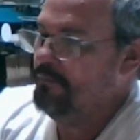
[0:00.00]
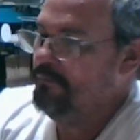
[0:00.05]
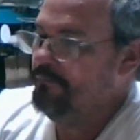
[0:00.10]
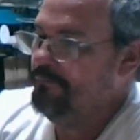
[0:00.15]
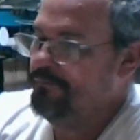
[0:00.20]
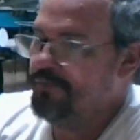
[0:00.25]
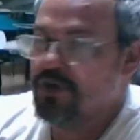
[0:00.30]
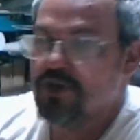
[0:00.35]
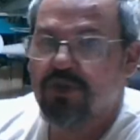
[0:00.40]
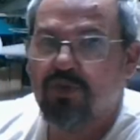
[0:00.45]

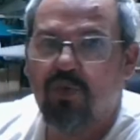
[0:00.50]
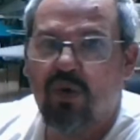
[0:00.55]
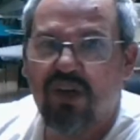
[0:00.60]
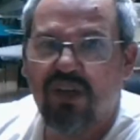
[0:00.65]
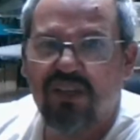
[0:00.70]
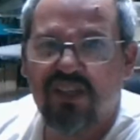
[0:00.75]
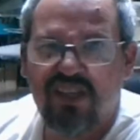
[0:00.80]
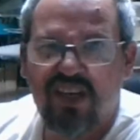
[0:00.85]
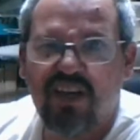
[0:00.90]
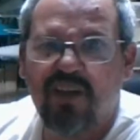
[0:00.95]
First
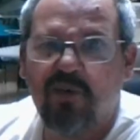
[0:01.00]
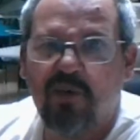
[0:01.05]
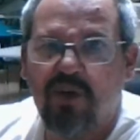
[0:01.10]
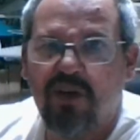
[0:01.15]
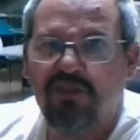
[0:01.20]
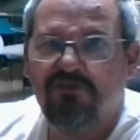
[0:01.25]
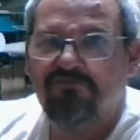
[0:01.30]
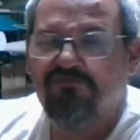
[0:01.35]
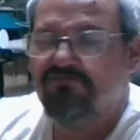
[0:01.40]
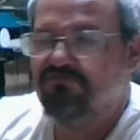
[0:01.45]
one, second
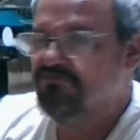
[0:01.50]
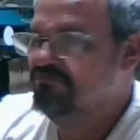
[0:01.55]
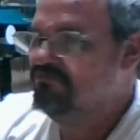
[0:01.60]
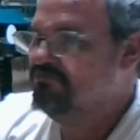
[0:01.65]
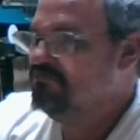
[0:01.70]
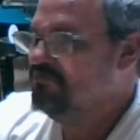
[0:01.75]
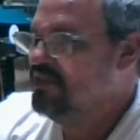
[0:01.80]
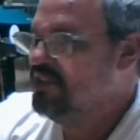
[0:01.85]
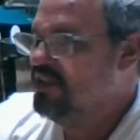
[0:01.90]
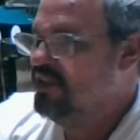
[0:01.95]
one.
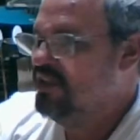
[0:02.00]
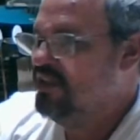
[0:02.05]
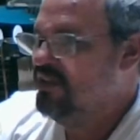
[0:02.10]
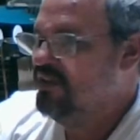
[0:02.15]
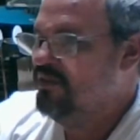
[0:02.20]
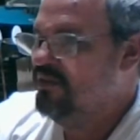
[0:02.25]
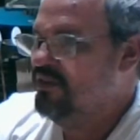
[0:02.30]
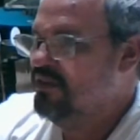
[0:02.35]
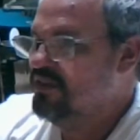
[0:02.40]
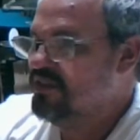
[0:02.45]

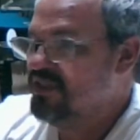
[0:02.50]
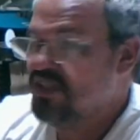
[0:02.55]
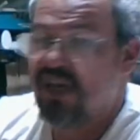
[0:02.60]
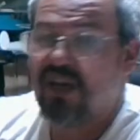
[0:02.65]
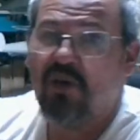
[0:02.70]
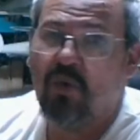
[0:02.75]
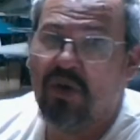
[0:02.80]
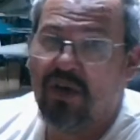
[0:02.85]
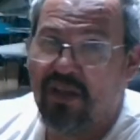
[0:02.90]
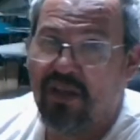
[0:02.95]

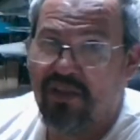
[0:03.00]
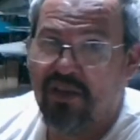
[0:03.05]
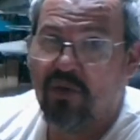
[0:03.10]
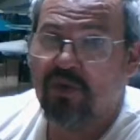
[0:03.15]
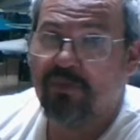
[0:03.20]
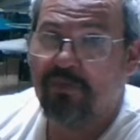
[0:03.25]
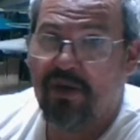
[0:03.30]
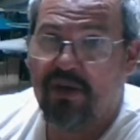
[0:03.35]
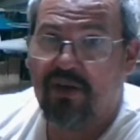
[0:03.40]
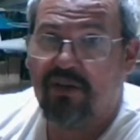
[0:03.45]
Second one I think
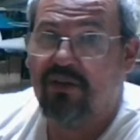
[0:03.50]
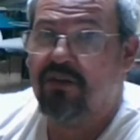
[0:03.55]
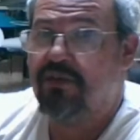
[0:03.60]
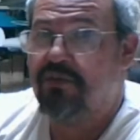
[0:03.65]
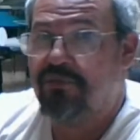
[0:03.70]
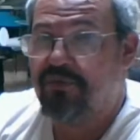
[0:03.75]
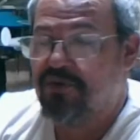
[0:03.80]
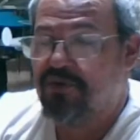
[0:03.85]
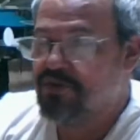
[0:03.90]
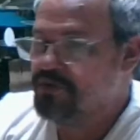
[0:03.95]
was better than the
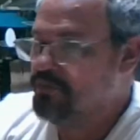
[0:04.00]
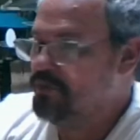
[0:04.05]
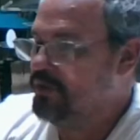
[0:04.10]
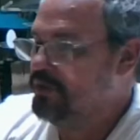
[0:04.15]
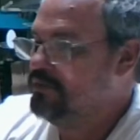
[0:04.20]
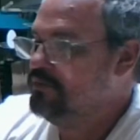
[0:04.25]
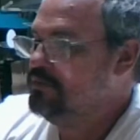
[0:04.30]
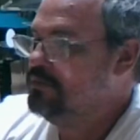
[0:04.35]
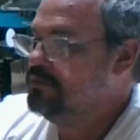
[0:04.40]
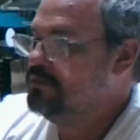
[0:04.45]
first one.
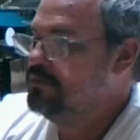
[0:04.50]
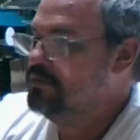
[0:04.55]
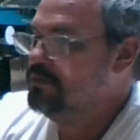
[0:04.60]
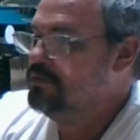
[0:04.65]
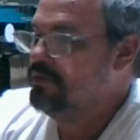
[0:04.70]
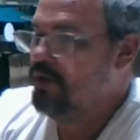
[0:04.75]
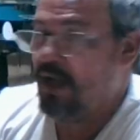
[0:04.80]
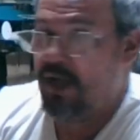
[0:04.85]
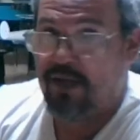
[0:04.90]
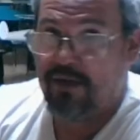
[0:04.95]

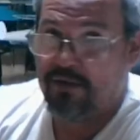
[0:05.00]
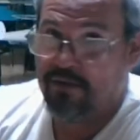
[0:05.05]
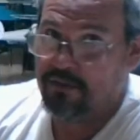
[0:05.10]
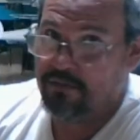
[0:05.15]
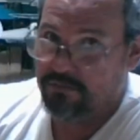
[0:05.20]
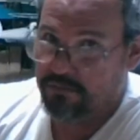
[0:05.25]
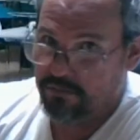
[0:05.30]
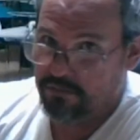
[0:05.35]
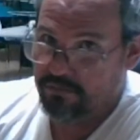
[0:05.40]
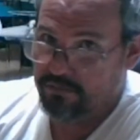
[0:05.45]
I don't know.
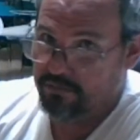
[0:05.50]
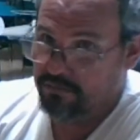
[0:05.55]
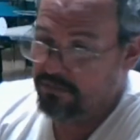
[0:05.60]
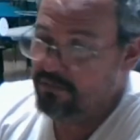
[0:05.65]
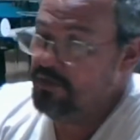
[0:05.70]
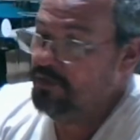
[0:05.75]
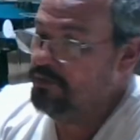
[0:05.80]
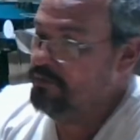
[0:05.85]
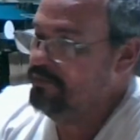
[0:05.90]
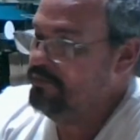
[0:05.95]

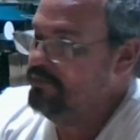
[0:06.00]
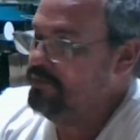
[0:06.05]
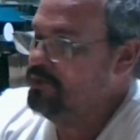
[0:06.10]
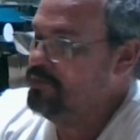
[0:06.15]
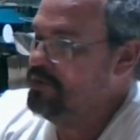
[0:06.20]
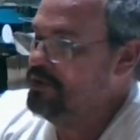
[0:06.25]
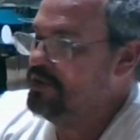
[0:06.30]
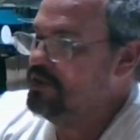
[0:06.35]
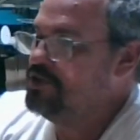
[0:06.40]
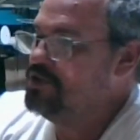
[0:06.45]
You
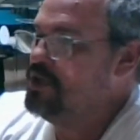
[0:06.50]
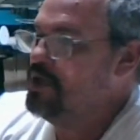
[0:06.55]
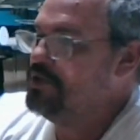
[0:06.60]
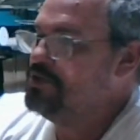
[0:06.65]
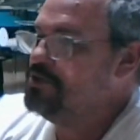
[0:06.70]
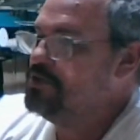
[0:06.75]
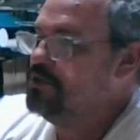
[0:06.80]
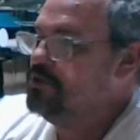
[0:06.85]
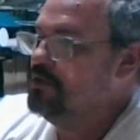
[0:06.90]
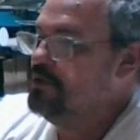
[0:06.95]
be the
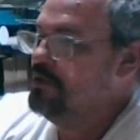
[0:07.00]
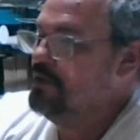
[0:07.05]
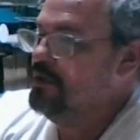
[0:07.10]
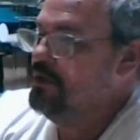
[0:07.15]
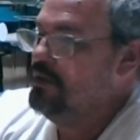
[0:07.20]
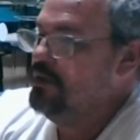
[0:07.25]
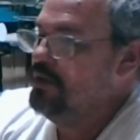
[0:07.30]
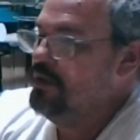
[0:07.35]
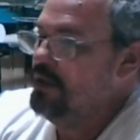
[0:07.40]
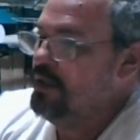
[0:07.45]
judge.
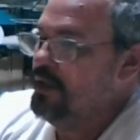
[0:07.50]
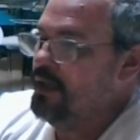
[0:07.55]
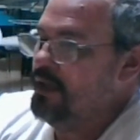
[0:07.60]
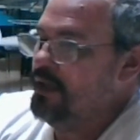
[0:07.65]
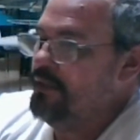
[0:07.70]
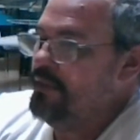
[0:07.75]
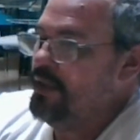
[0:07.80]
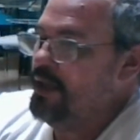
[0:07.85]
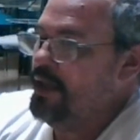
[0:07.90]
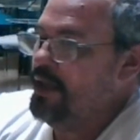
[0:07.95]

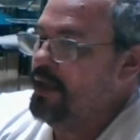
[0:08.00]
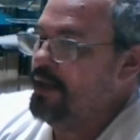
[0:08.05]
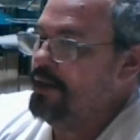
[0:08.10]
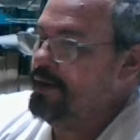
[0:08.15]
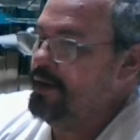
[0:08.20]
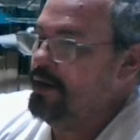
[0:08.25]
And then